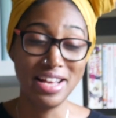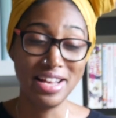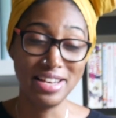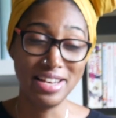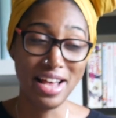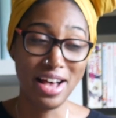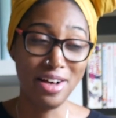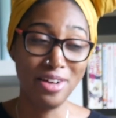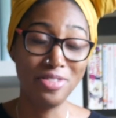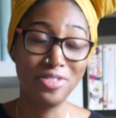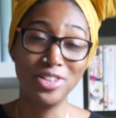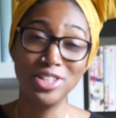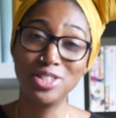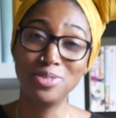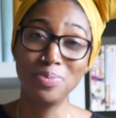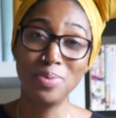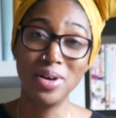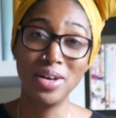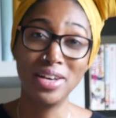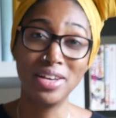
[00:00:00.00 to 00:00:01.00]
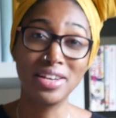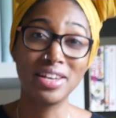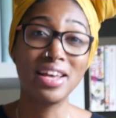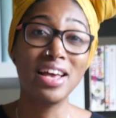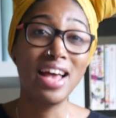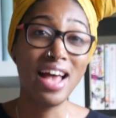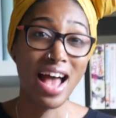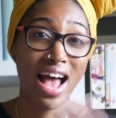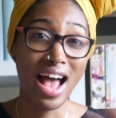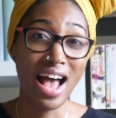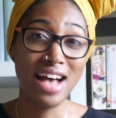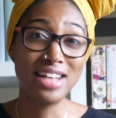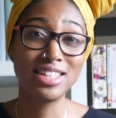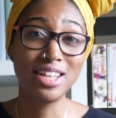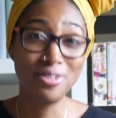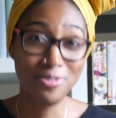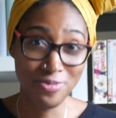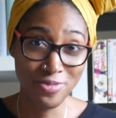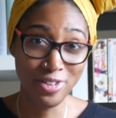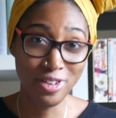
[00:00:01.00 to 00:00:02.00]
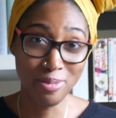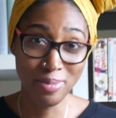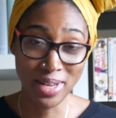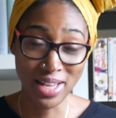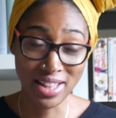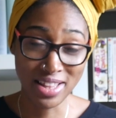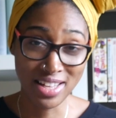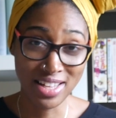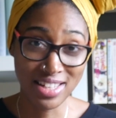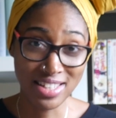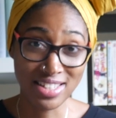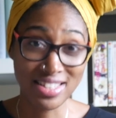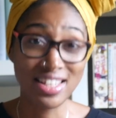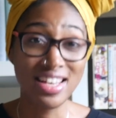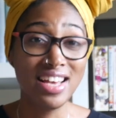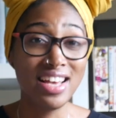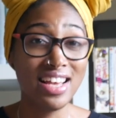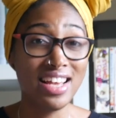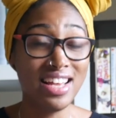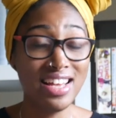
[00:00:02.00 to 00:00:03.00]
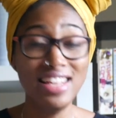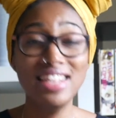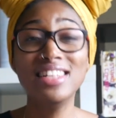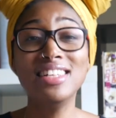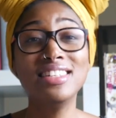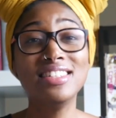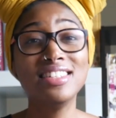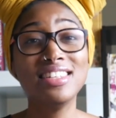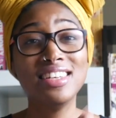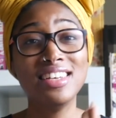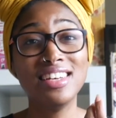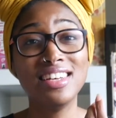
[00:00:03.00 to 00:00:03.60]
Now this one, as I'm filming this, is